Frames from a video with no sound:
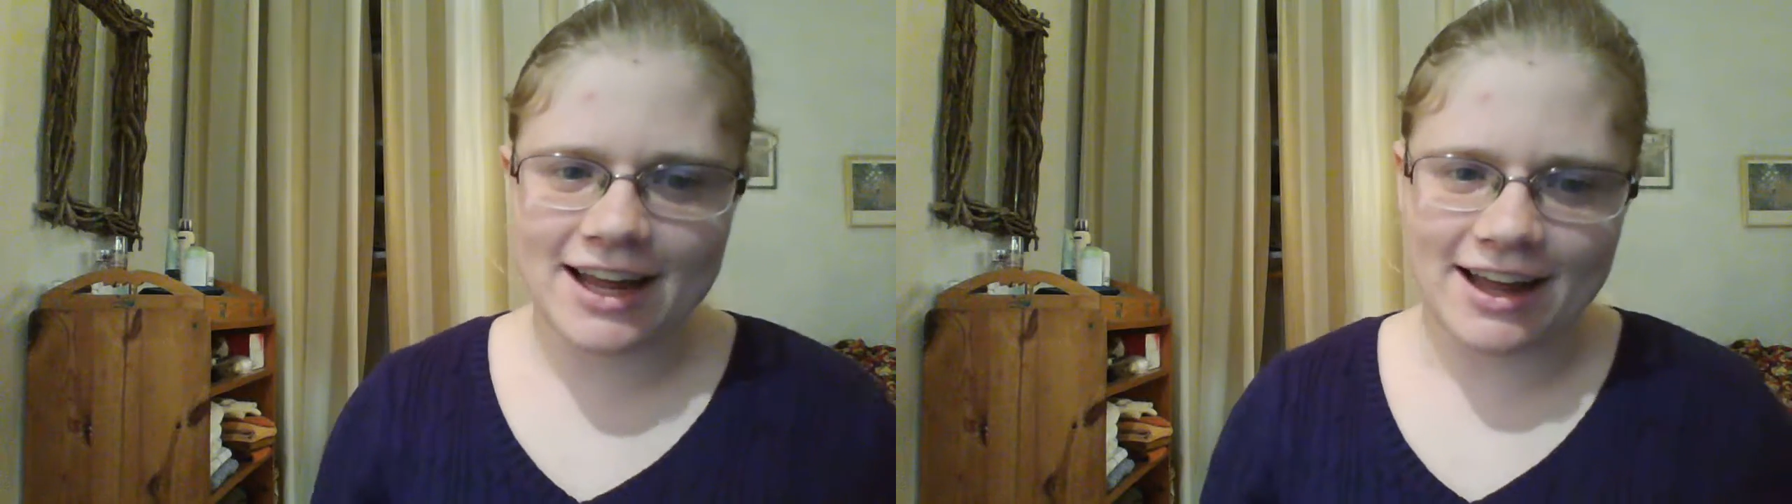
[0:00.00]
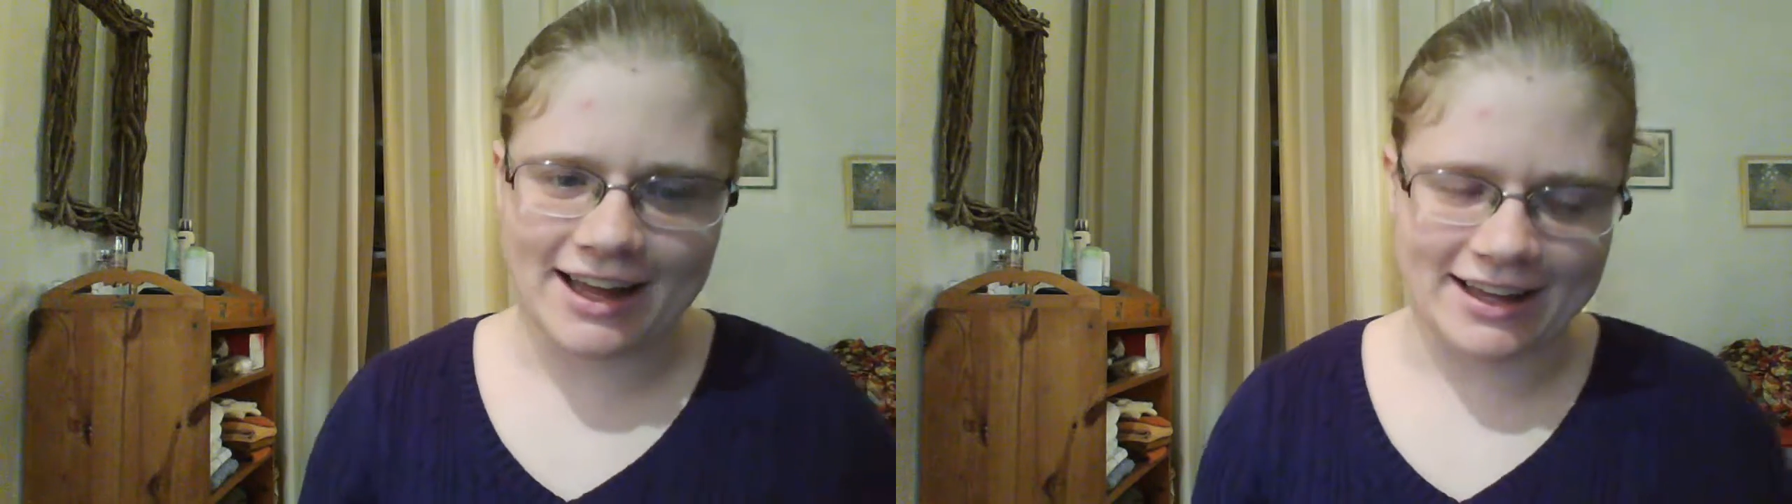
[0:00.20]

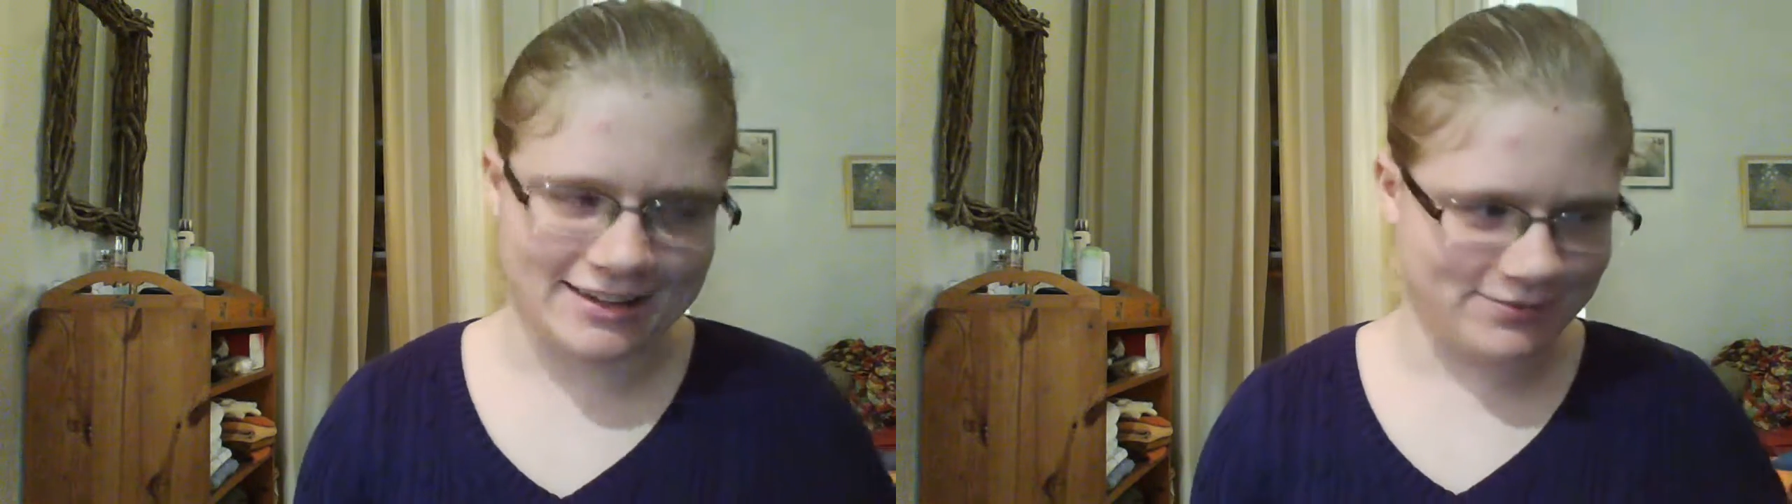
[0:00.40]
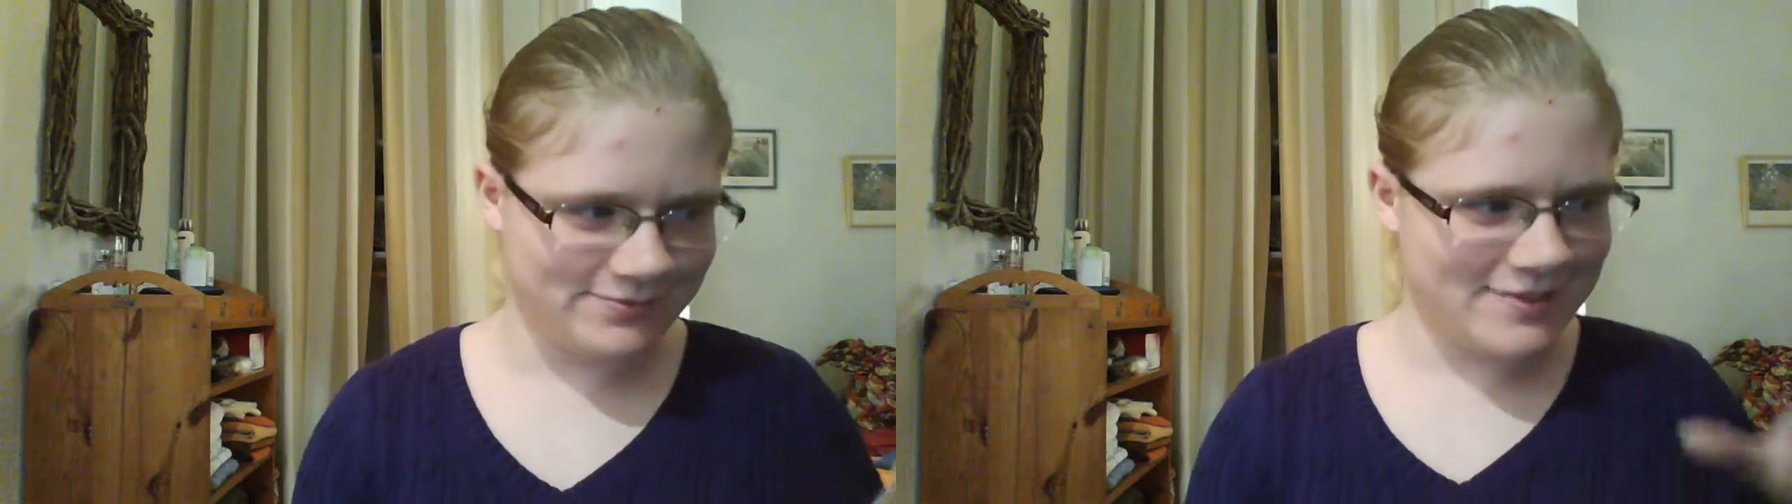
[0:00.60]

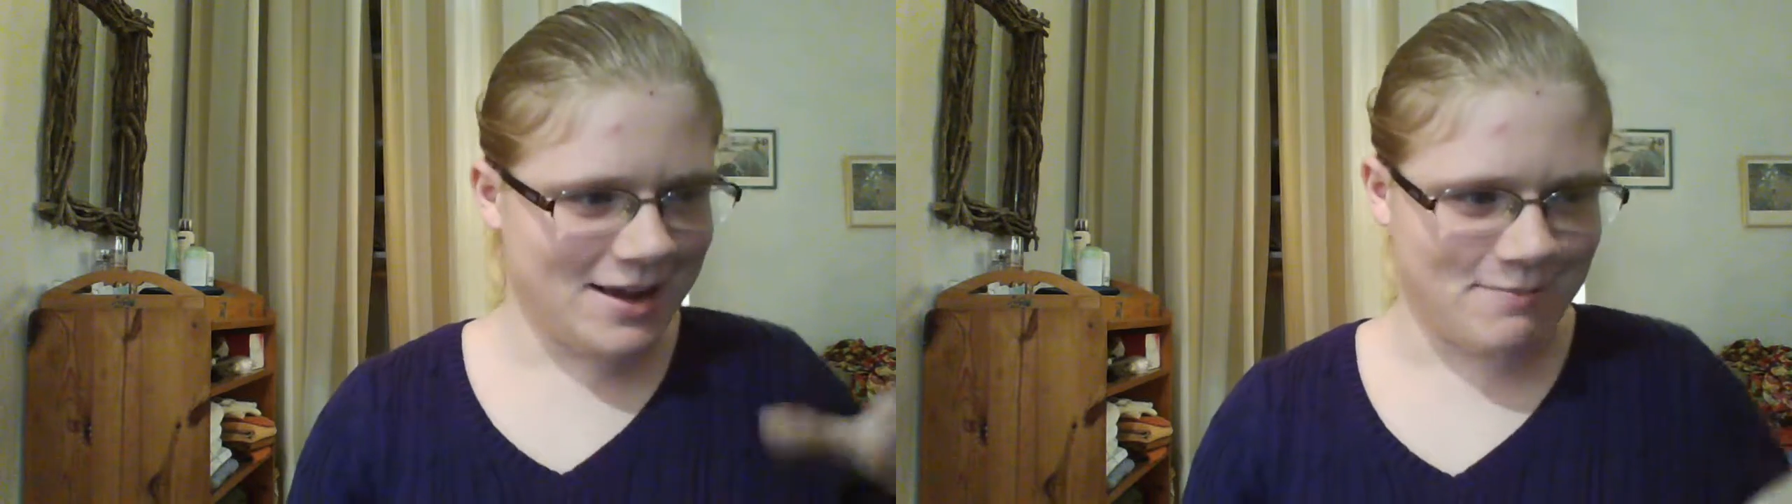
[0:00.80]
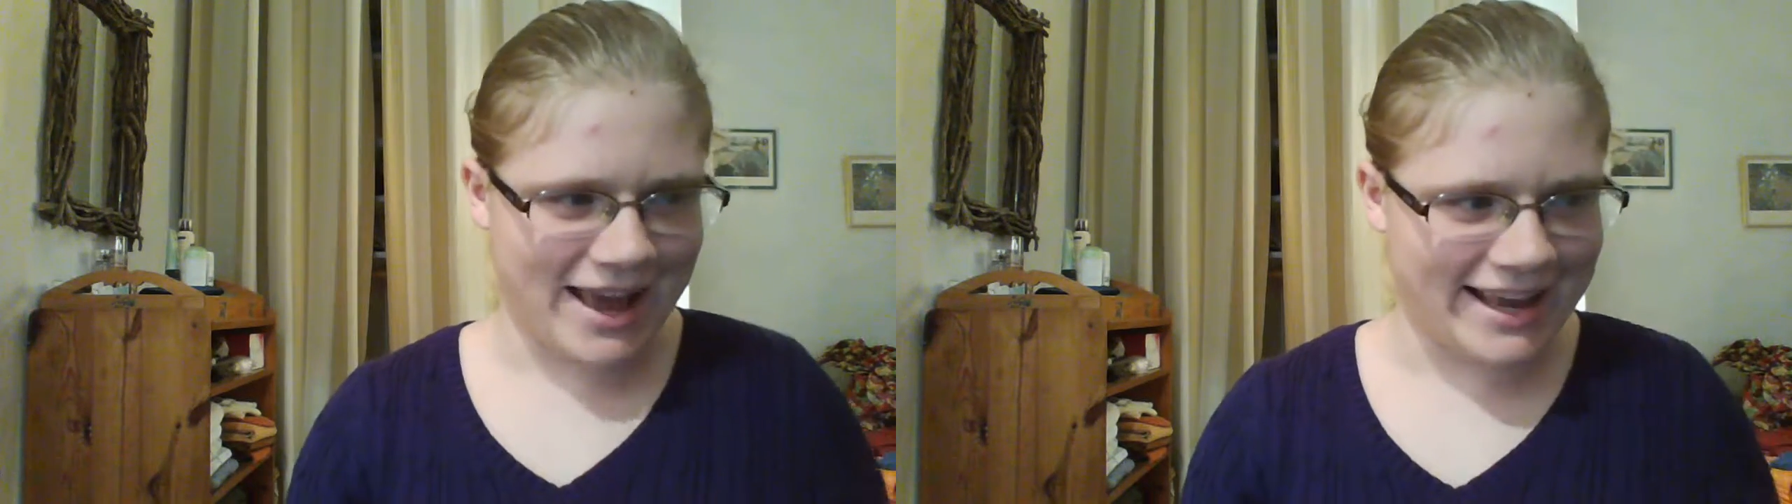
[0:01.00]

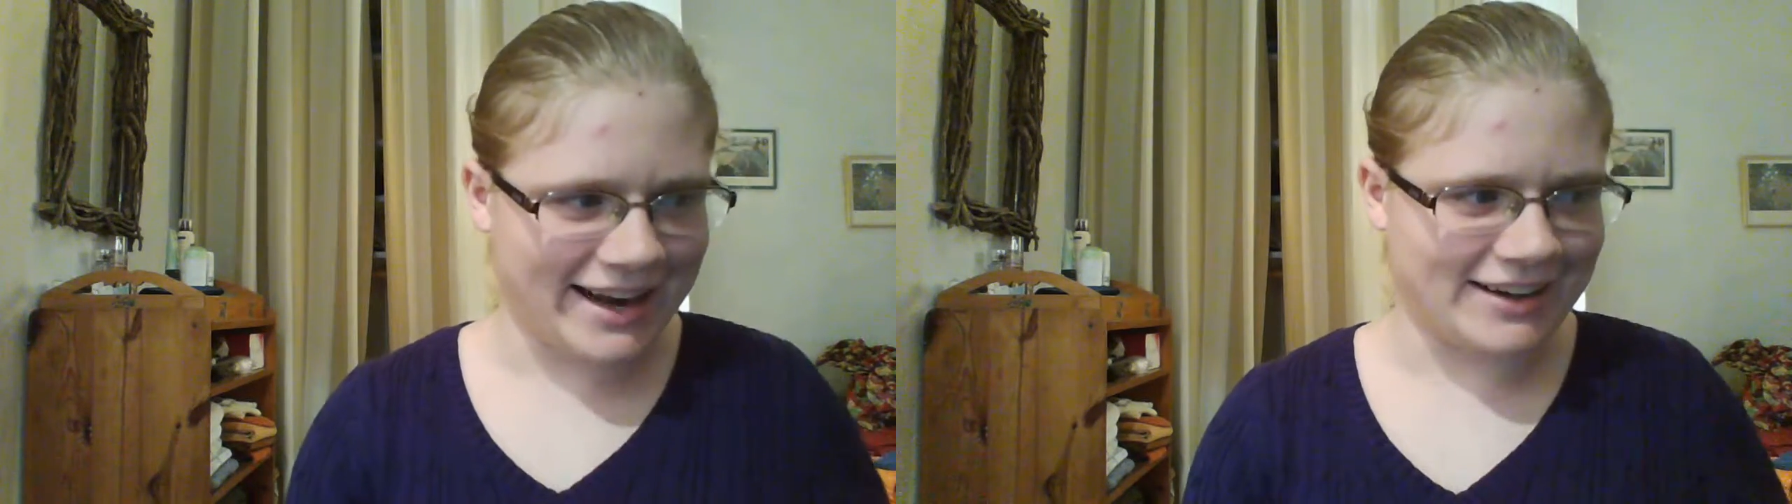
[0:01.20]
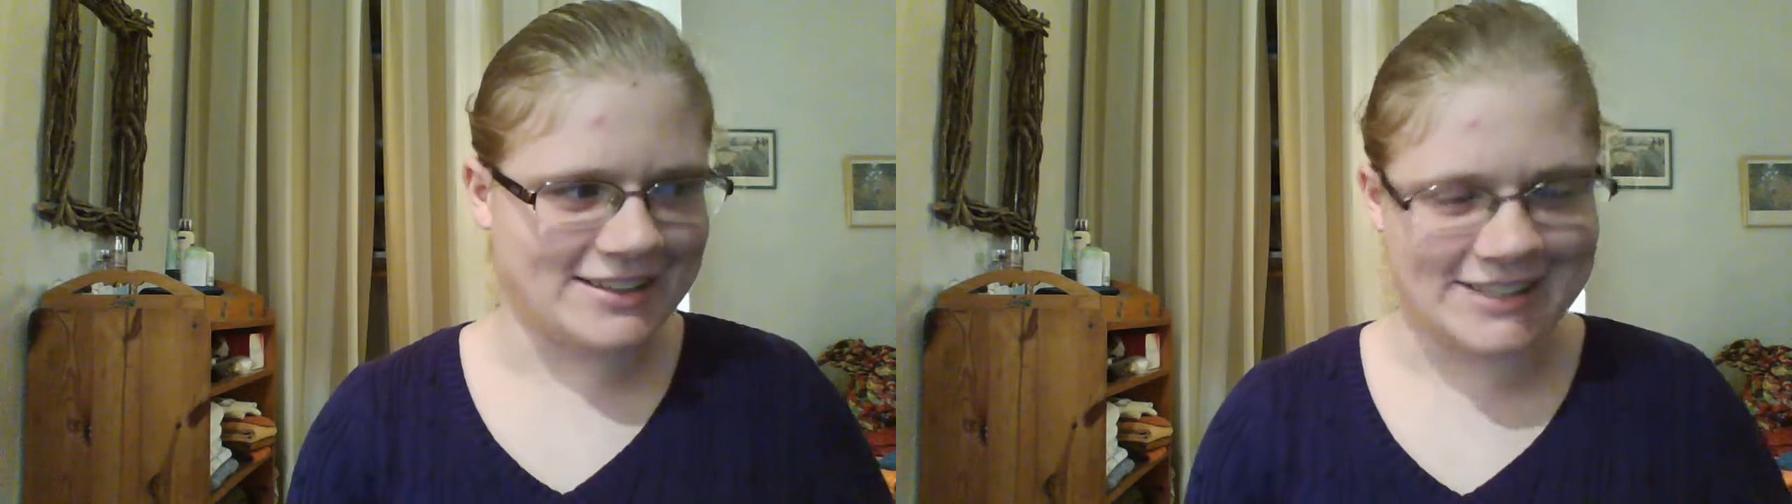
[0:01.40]
My
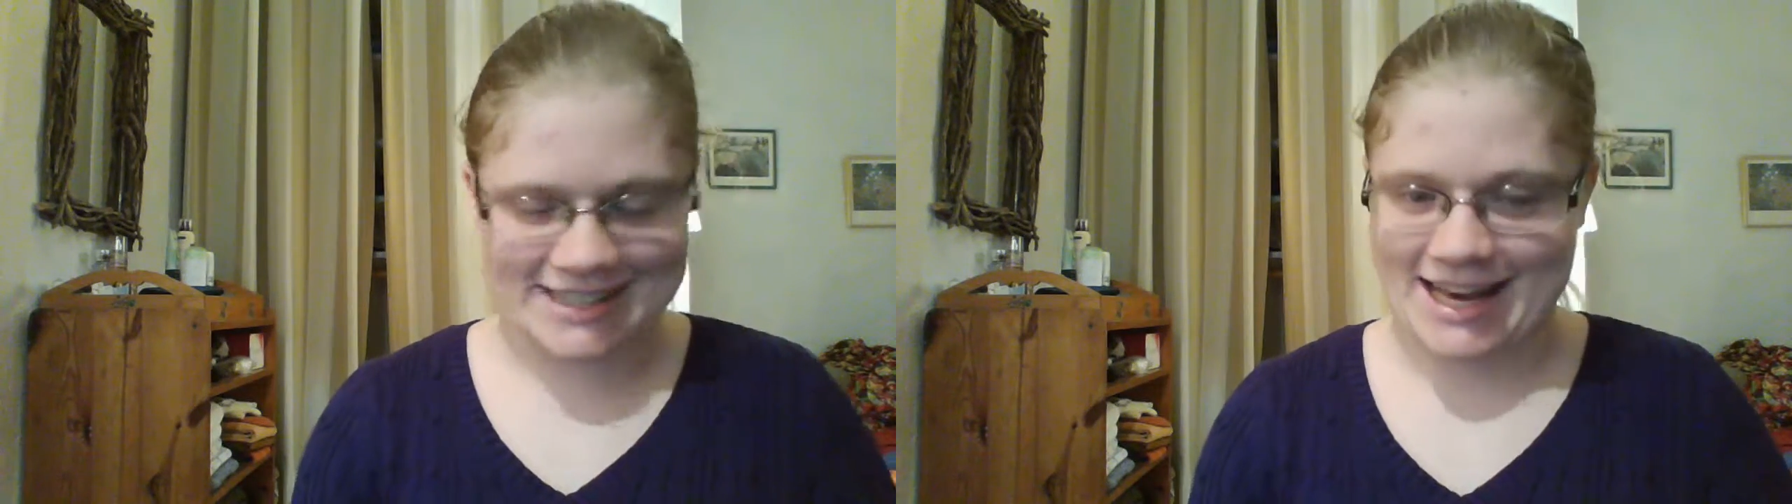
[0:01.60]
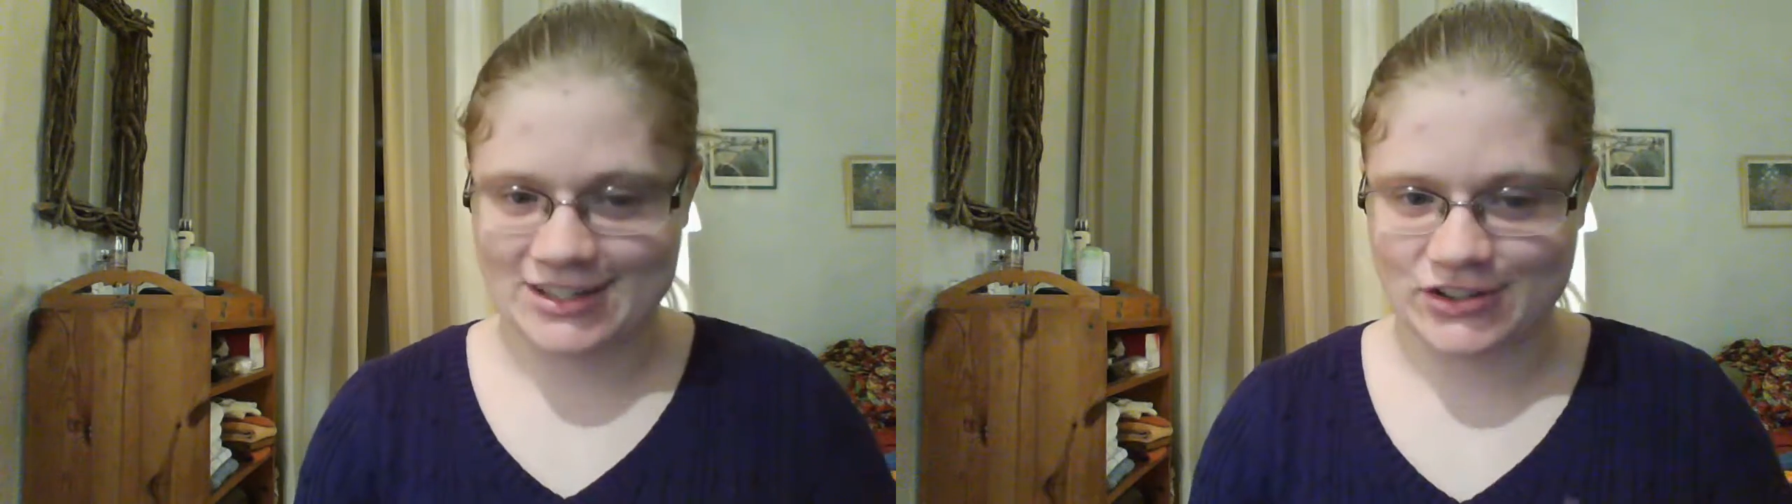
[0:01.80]
character is
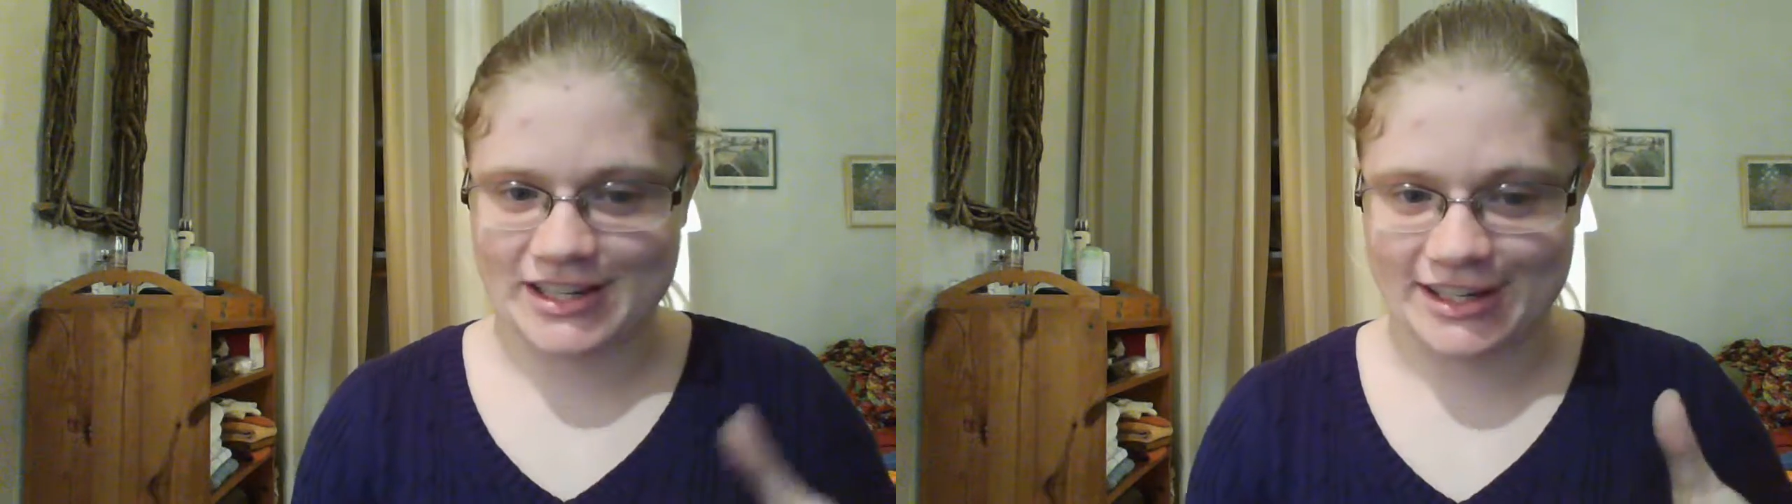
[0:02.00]
actually